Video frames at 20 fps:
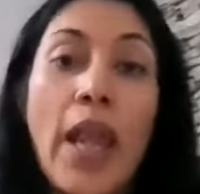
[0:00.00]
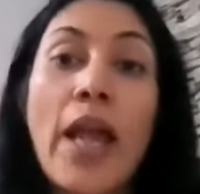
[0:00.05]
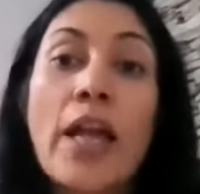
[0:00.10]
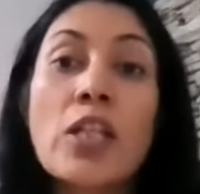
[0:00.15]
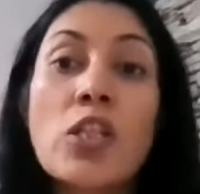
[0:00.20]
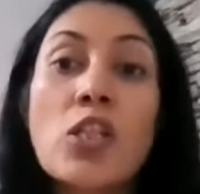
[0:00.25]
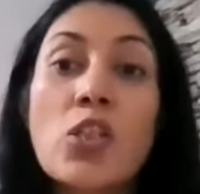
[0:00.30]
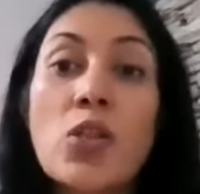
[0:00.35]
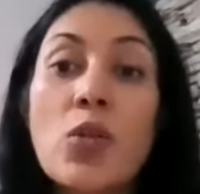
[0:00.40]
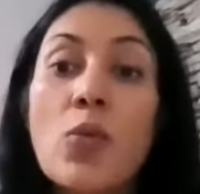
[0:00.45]

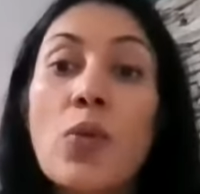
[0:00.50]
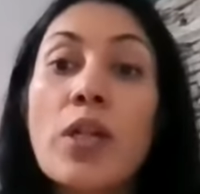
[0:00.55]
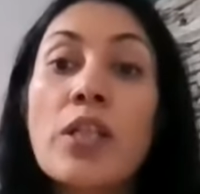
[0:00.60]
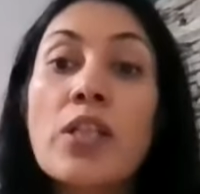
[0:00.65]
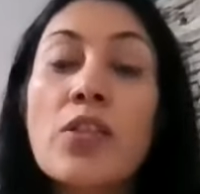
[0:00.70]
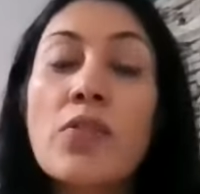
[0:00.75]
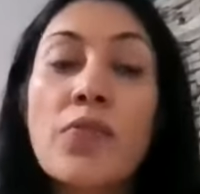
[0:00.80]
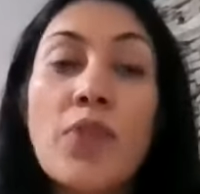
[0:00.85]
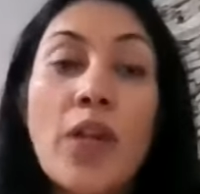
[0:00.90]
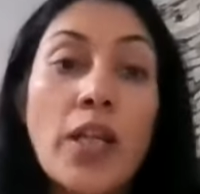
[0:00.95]
And so
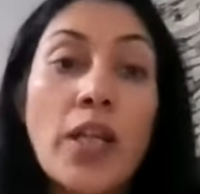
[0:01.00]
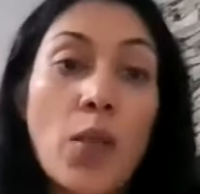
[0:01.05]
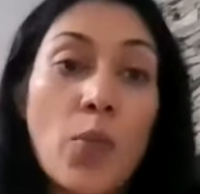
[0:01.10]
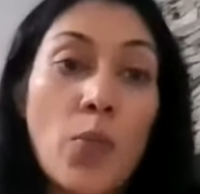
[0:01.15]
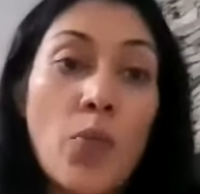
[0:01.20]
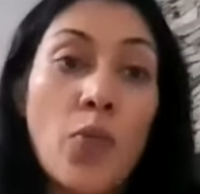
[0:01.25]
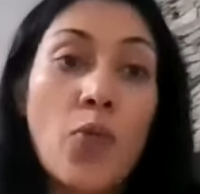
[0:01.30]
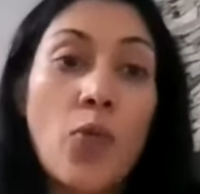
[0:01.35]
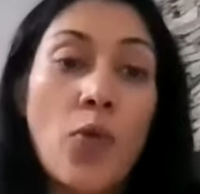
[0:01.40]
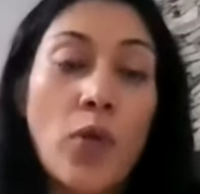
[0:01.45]
it's very
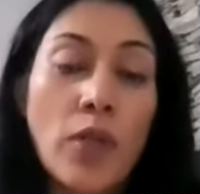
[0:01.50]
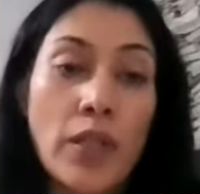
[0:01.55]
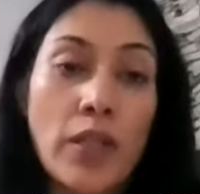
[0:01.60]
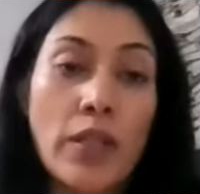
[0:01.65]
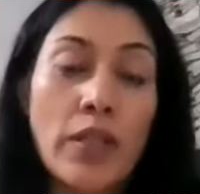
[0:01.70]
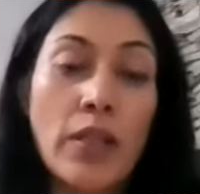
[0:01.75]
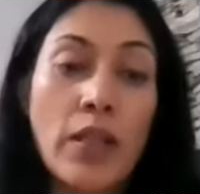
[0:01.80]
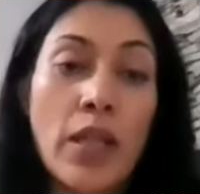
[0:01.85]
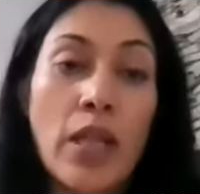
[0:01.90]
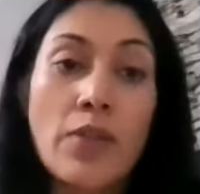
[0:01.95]

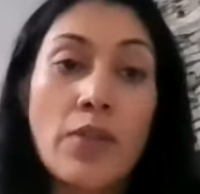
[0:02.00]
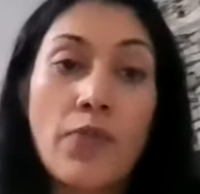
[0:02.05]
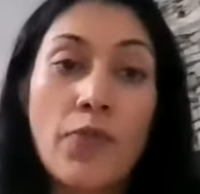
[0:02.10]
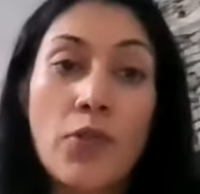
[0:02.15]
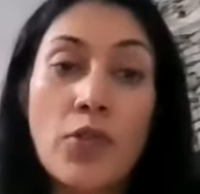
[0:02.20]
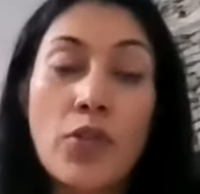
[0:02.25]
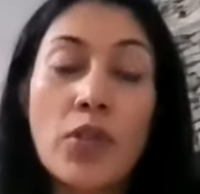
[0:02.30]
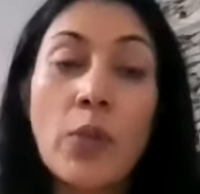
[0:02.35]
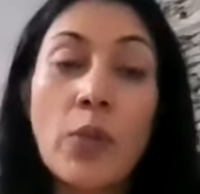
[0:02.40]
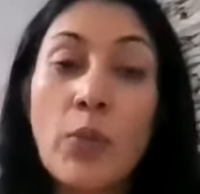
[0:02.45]
important
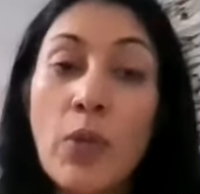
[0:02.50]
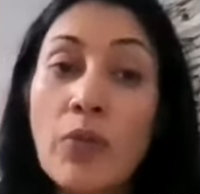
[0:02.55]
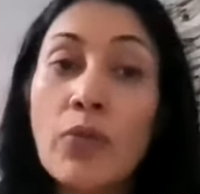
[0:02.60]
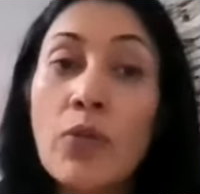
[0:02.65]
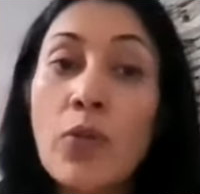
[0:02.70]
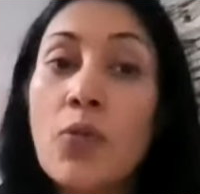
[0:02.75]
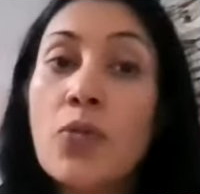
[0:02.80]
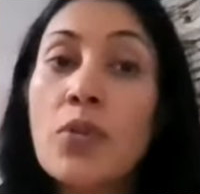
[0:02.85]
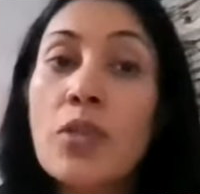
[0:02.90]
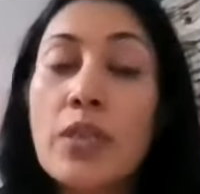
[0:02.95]
that for some
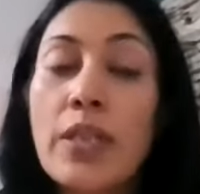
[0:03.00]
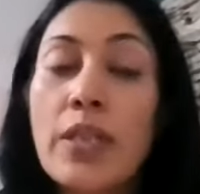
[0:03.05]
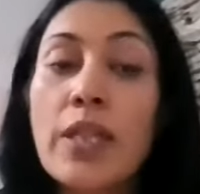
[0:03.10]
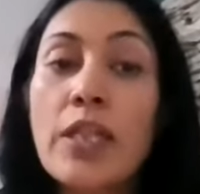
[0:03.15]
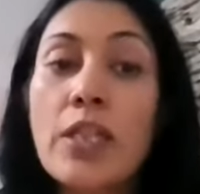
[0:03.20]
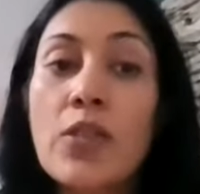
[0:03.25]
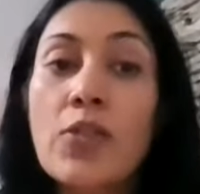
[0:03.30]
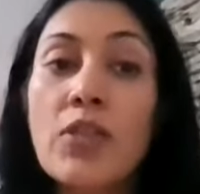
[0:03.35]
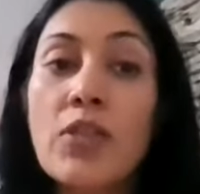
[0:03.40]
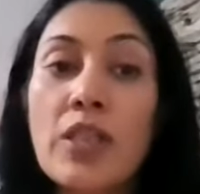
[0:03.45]
of those
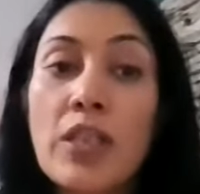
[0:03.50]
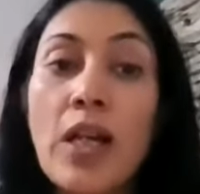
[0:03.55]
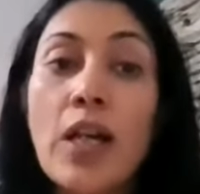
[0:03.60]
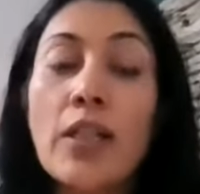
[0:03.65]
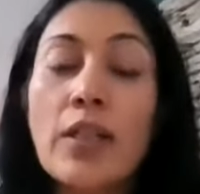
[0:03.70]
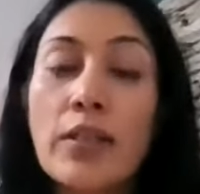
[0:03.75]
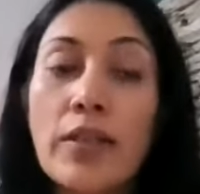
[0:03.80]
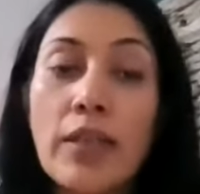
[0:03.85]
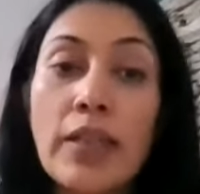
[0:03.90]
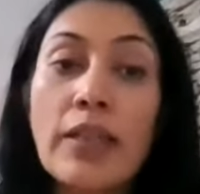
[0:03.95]
things, you
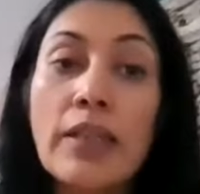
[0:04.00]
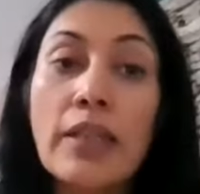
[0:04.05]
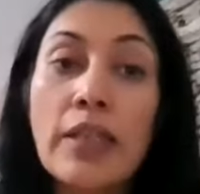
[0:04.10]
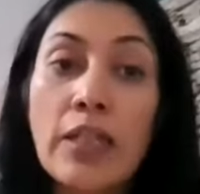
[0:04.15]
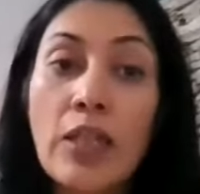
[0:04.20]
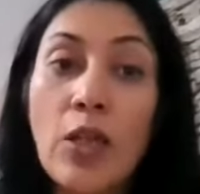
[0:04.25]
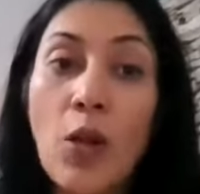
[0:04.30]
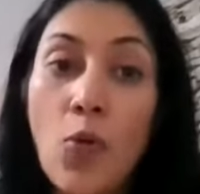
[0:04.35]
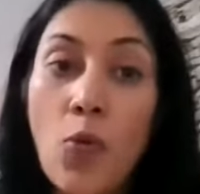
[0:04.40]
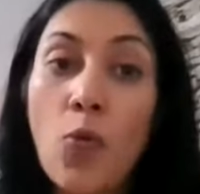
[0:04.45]
start
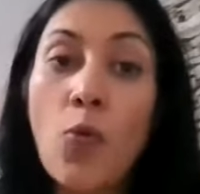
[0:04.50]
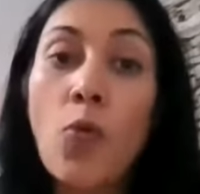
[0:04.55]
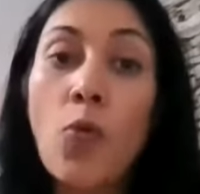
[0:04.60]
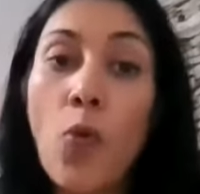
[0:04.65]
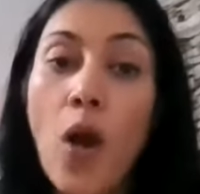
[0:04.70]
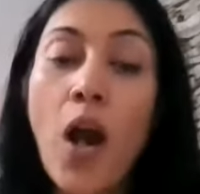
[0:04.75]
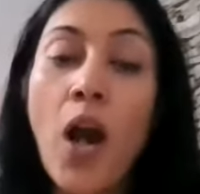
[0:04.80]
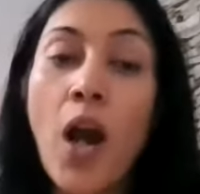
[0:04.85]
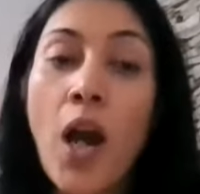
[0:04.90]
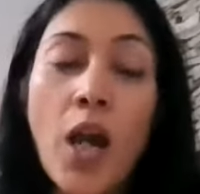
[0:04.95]
thinking,
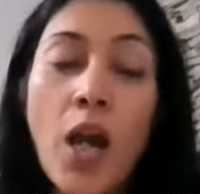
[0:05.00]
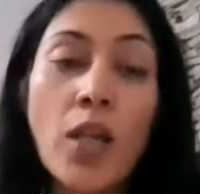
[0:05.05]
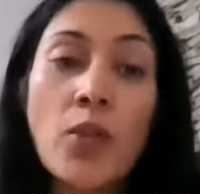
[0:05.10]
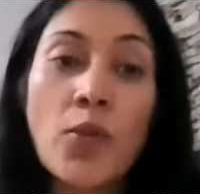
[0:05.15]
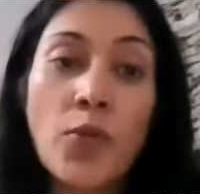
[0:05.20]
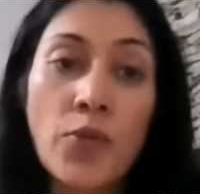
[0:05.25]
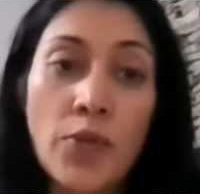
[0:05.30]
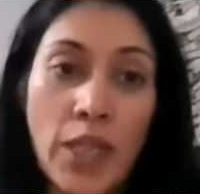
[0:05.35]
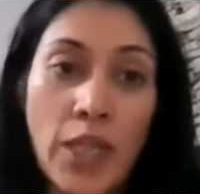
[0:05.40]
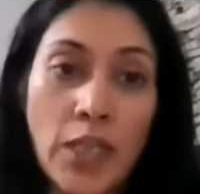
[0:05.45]
who
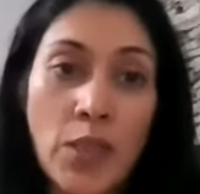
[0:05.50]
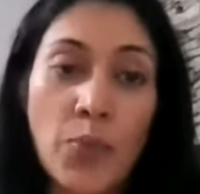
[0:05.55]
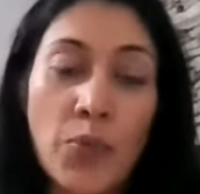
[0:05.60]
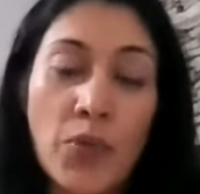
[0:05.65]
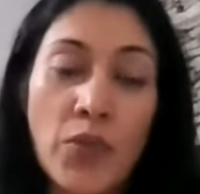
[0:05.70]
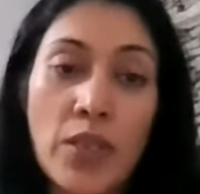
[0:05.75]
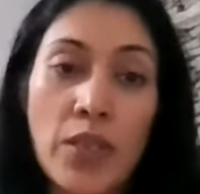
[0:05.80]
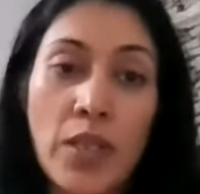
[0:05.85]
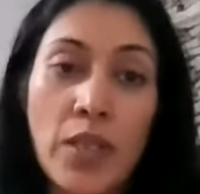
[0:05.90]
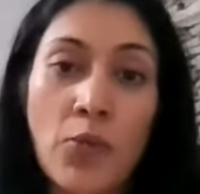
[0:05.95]
are those
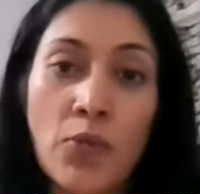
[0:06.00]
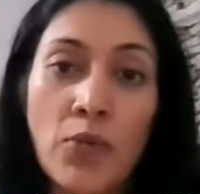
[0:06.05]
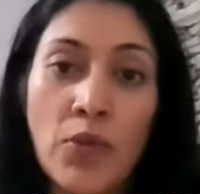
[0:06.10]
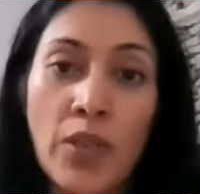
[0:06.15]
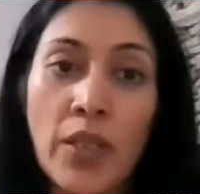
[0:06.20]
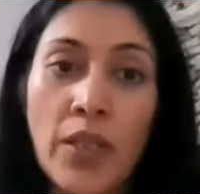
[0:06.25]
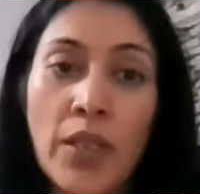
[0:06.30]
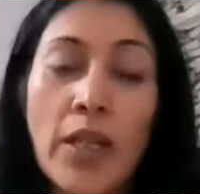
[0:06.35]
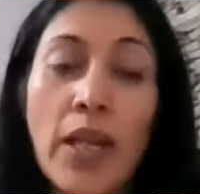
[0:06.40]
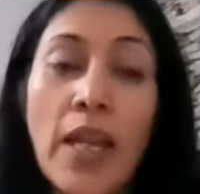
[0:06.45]
experts
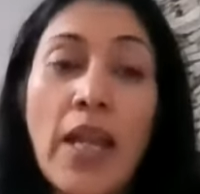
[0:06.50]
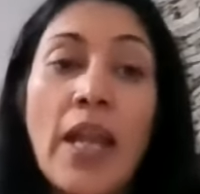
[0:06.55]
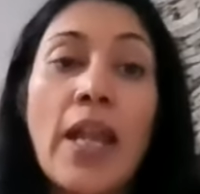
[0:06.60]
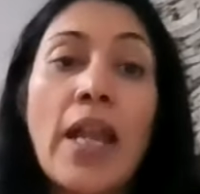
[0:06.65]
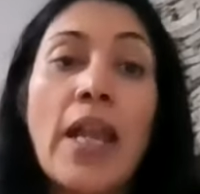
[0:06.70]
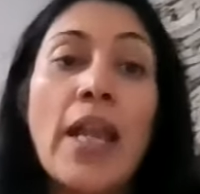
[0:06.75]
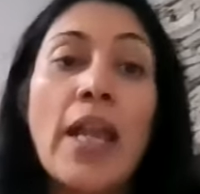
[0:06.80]
out there?